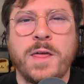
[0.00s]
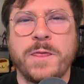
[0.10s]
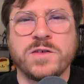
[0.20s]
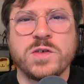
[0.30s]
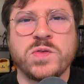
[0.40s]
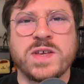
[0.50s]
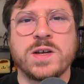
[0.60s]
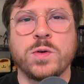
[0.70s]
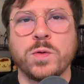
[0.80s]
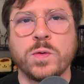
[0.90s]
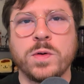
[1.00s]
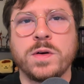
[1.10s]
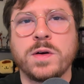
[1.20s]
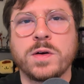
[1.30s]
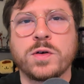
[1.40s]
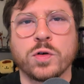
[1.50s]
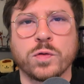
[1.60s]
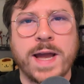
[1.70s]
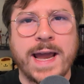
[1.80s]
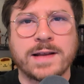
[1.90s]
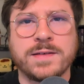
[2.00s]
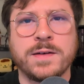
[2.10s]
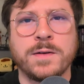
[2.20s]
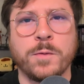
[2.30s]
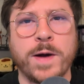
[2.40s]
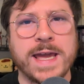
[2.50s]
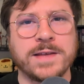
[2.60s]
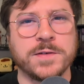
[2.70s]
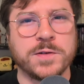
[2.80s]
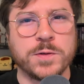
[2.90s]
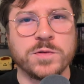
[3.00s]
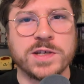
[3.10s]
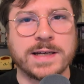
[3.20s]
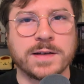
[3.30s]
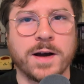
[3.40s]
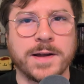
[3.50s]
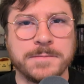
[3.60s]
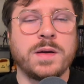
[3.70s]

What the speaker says: There's no single correct way to do Gen Con.